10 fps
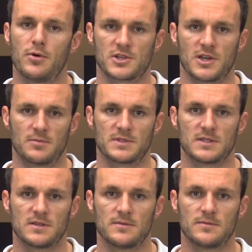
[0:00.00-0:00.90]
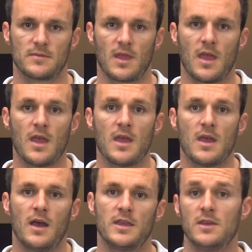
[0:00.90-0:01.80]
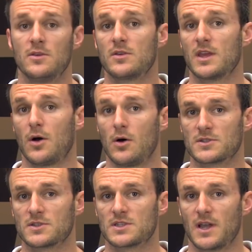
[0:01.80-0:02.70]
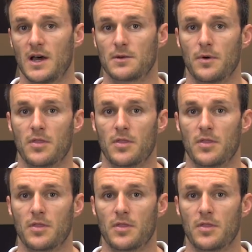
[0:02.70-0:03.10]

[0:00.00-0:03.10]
push-ups. Here you can also start